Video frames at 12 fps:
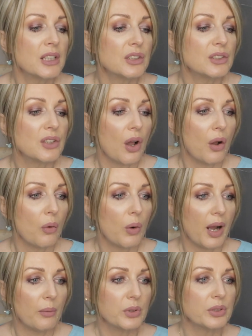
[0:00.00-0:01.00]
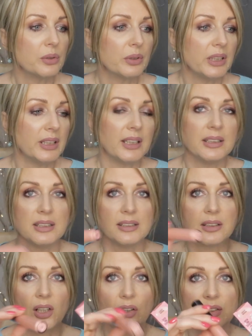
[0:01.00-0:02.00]
So I was looking at
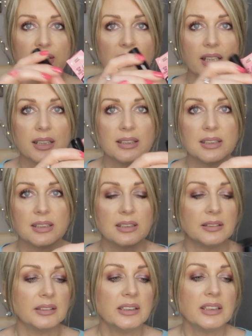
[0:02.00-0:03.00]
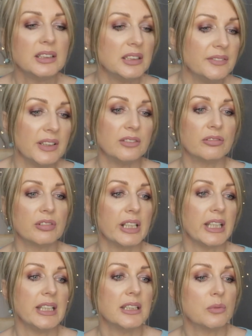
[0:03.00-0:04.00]
these glosses, didn't even
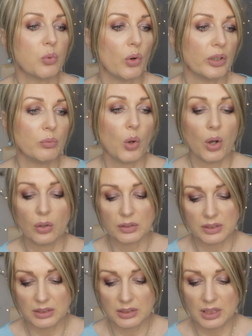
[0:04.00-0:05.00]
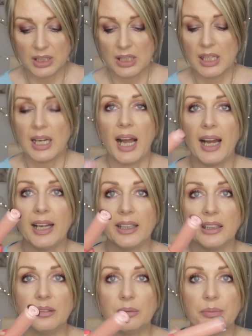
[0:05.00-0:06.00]
read what it was.
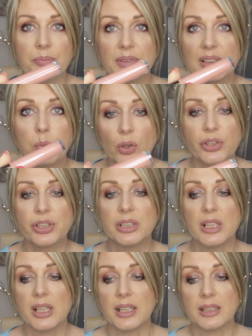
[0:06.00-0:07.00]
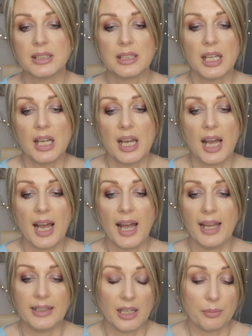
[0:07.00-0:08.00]
I swatched it
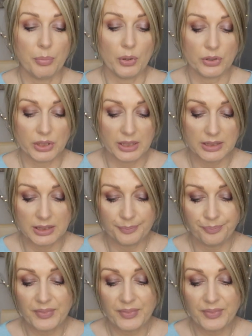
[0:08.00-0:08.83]
and I bought it.